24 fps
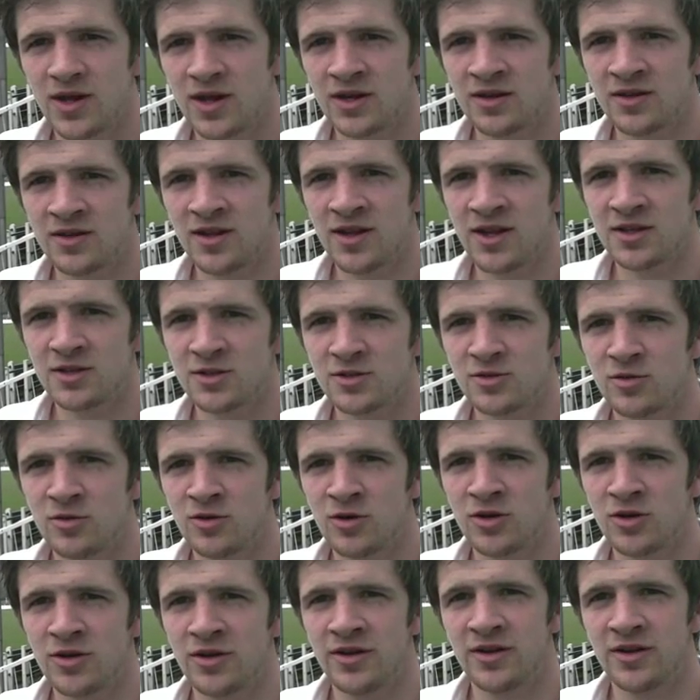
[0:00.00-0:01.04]
get into that
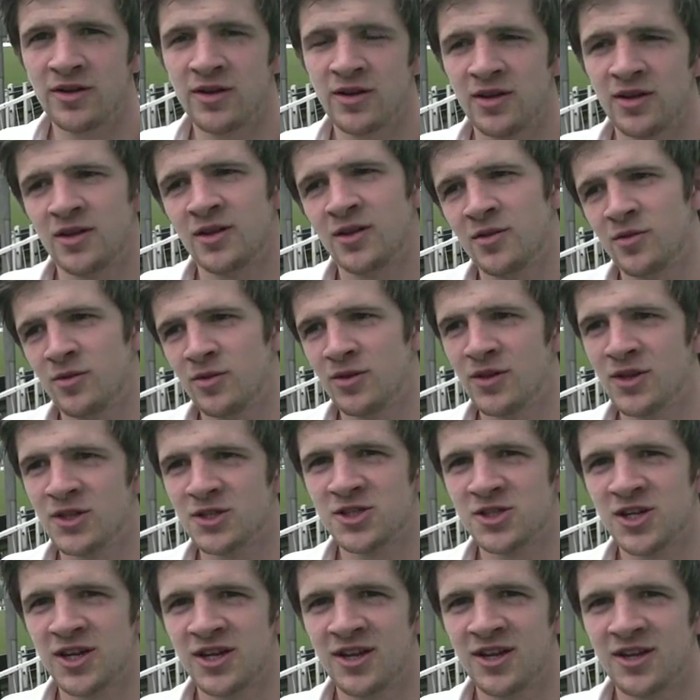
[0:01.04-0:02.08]
squad with the
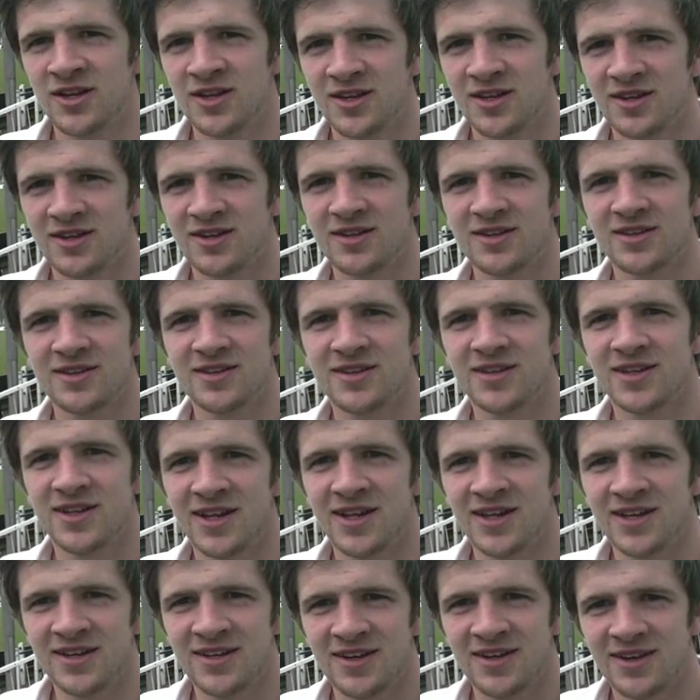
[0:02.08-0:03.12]
Sig, and
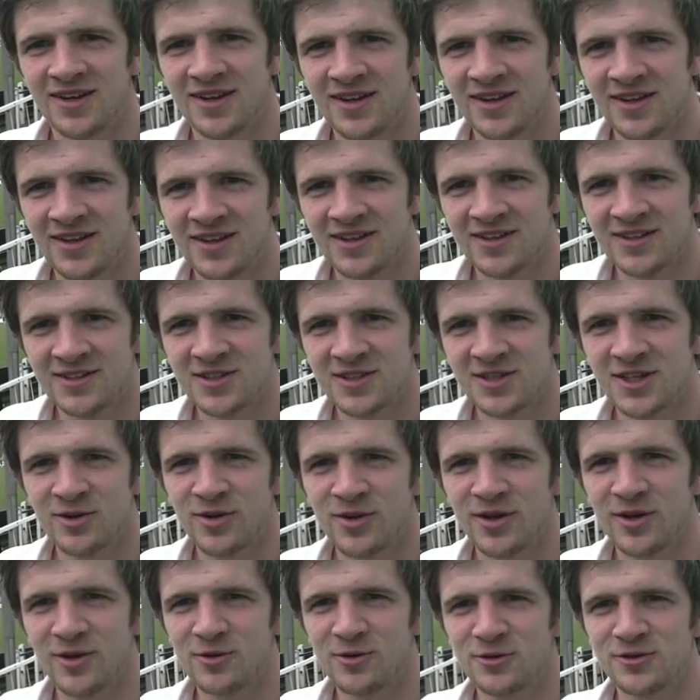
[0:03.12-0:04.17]
then see
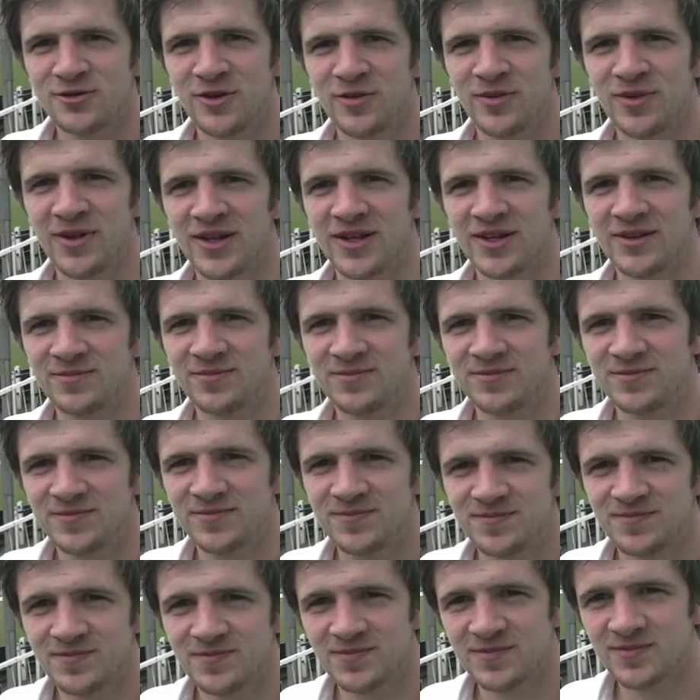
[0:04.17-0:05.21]
how it goes from there.
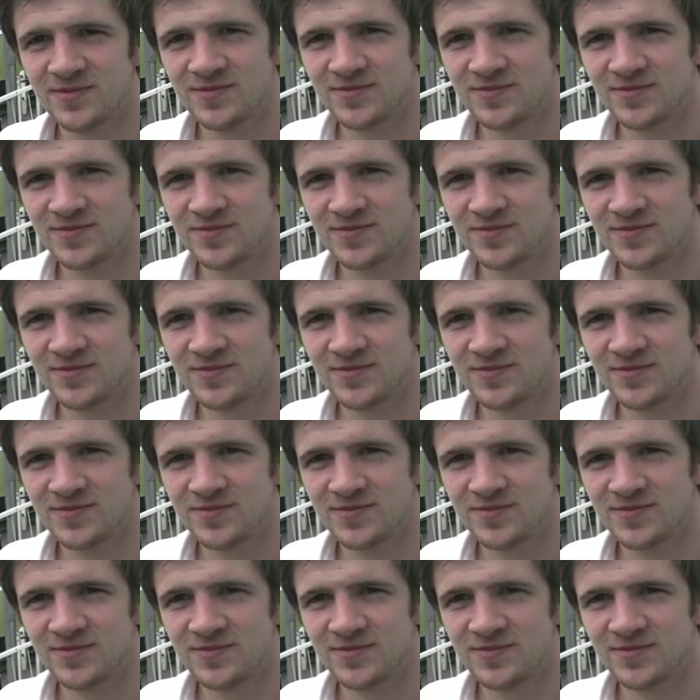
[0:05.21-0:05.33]
He's